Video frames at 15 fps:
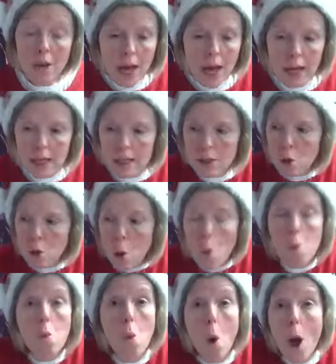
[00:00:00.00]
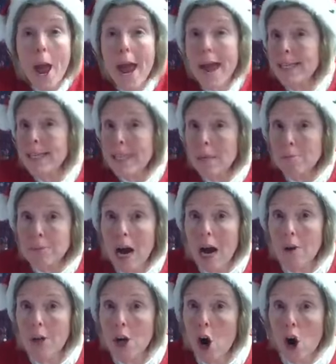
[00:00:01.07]
that is way deep
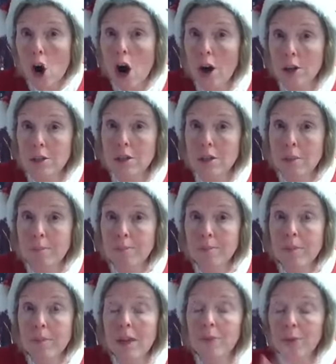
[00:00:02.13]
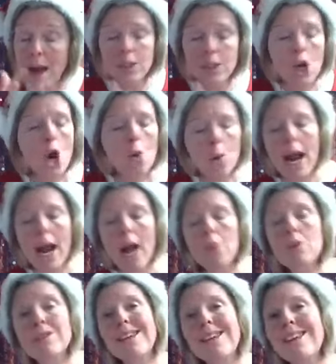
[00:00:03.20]
down in our hearts. In fact, when I
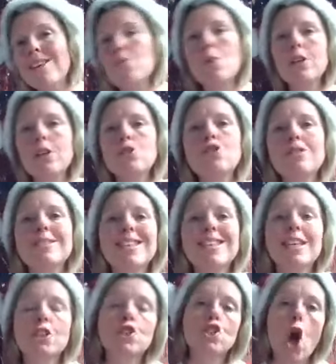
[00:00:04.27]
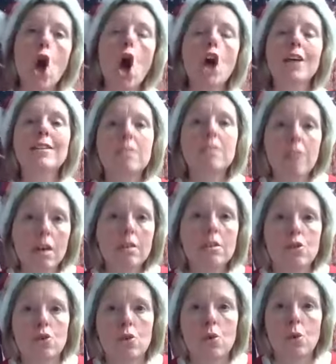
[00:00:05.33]
was a kid, we used to sing a song in
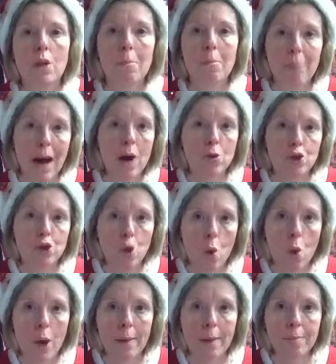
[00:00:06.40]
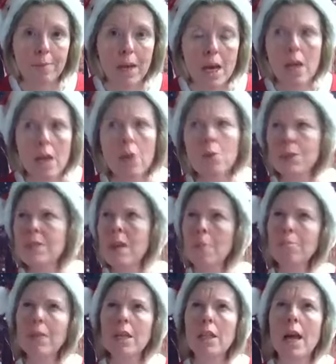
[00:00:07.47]
Sunday school about joy. It was
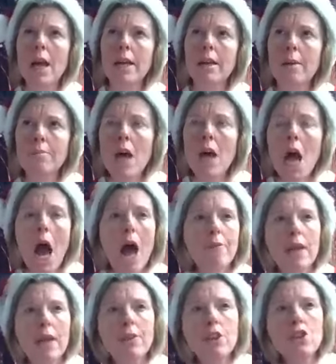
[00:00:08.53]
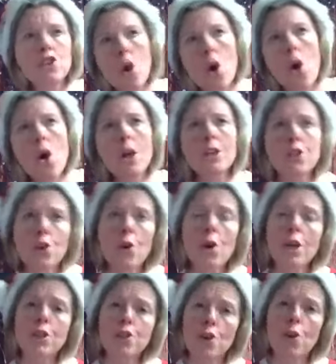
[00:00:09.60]
something like, I've got the joy,
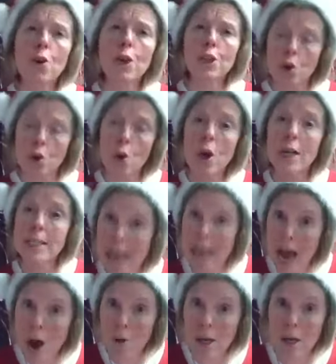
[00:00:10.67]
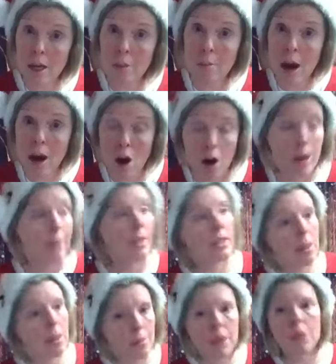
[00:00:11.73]
joy, joy, joy down in my heart. And then
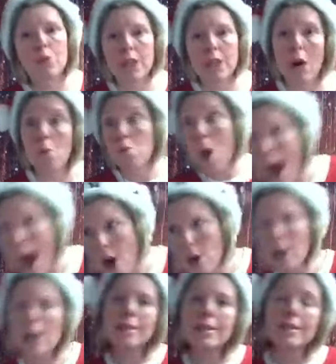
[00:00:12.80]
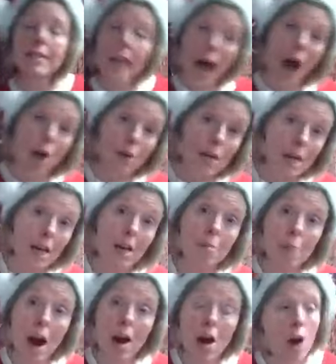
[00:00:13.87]
somebody would yell, Where? Down in
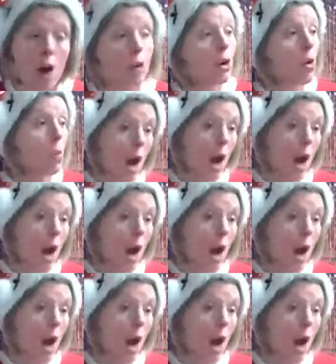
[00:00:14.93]
my heart.